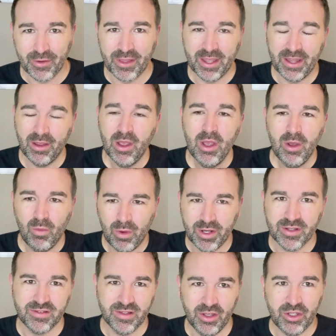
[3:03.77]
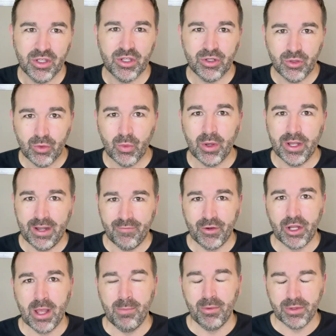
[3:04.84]
They want to sell you a new one
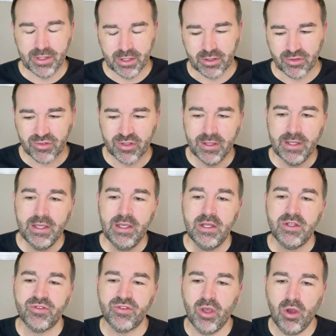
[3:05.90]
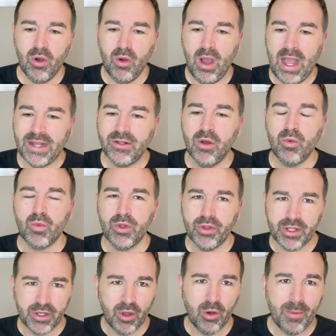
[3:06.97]
every couple of years. So I don't
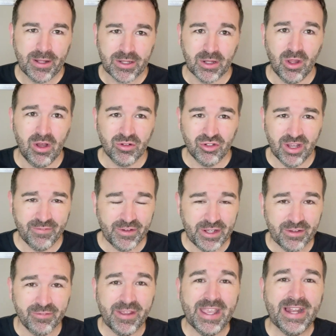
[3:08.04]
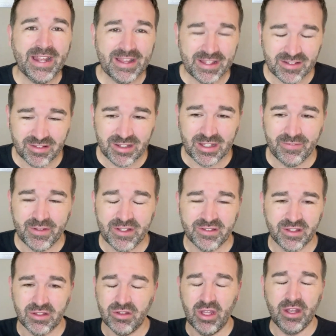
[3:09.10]
really know about the longevity of any of these TVs.
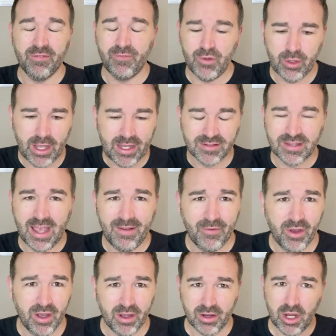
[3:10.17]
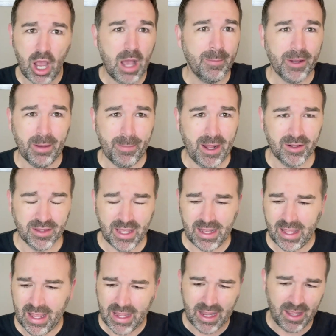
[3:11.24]
And if you guys have a comment about
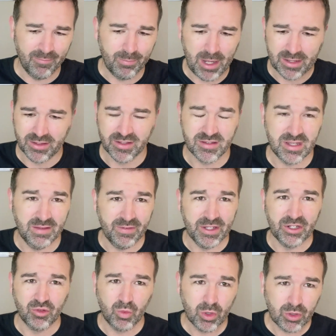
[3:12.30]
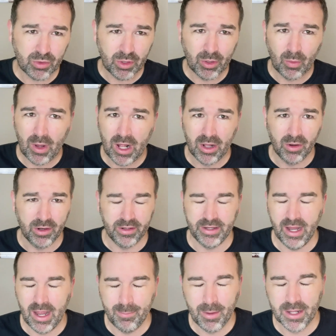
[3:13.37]
that, hey, I bought this TV and it's worked really well, or
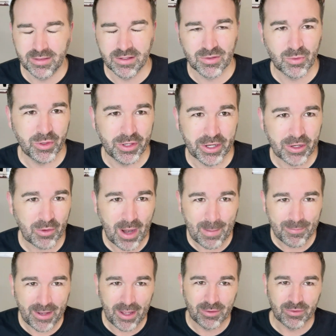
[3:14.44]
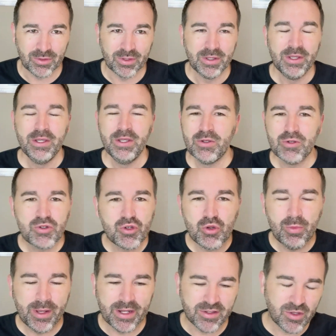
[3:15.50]
yeah, I bought this one and it crapped out in 2
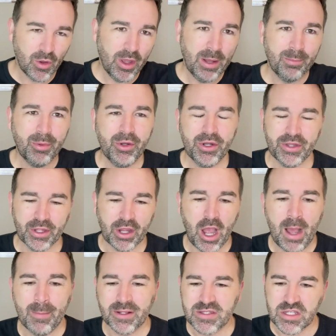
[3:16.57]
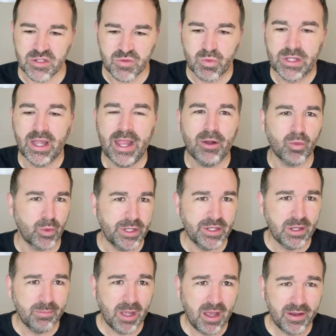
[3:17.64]
minutes, go ahead and put it in the comments because we like
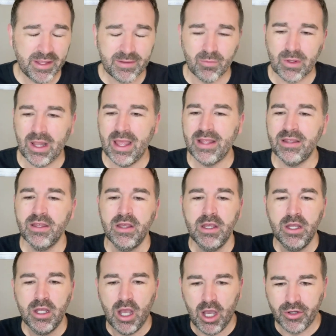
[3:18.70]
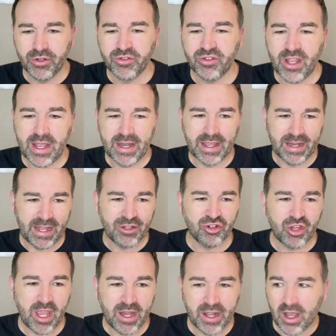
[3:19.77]
reading about it. We like understanding and
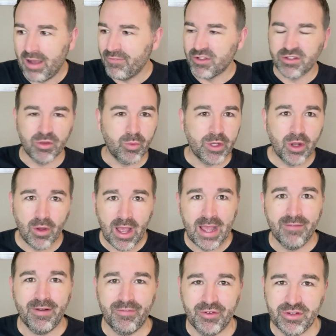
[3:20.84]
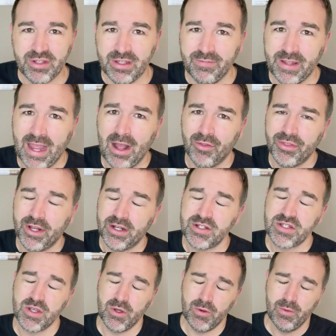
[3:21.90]
educating. Obviously, we don't have every TV out there.
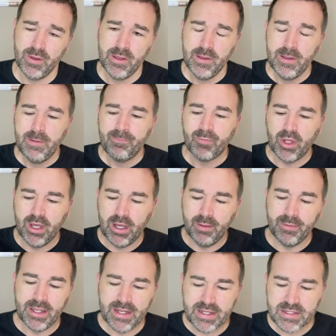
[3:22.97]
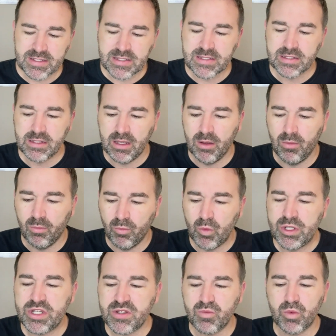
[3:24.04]
So it is we
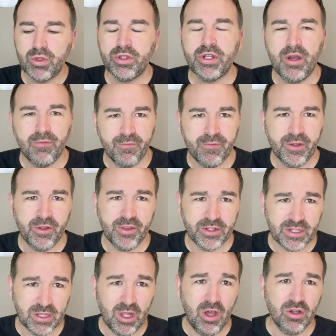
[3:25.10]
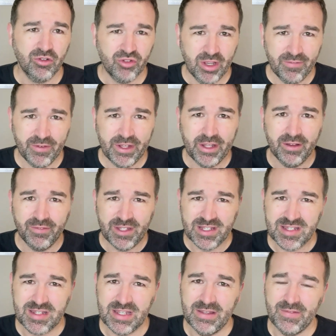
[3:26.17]
just really don't feel that the longevity of
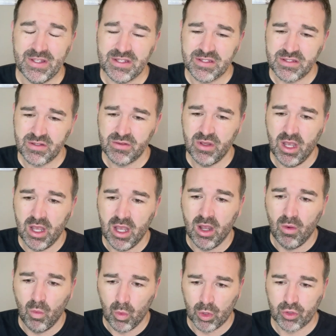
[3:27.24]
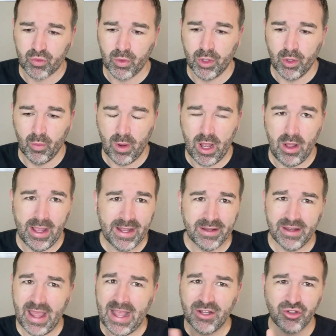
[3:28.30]
these TVs works really well.
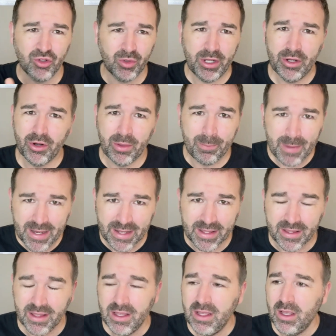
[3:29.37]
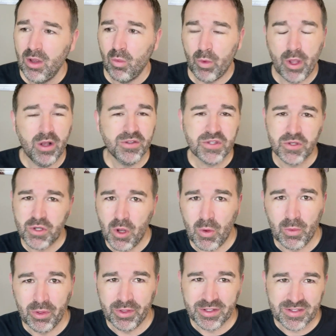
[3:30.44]
And as you'll hear in a minute, we also don't
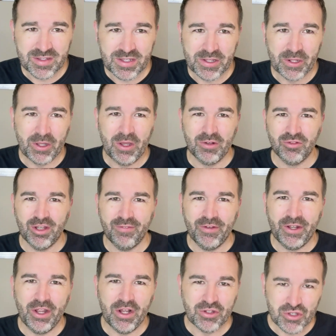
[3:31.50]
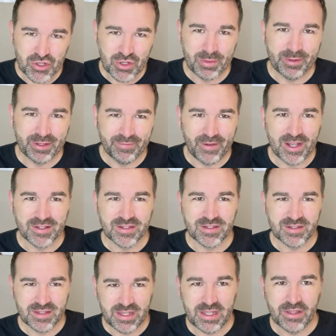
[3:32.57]
really see the longevity on streaming
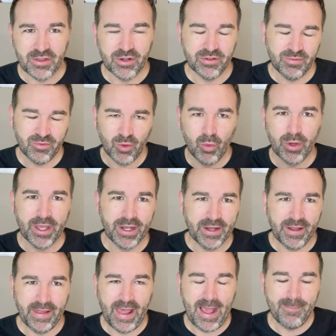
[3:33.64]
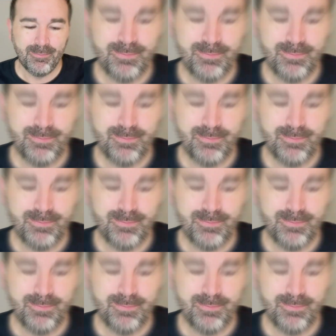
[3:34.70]
devices either. So we'll get into that.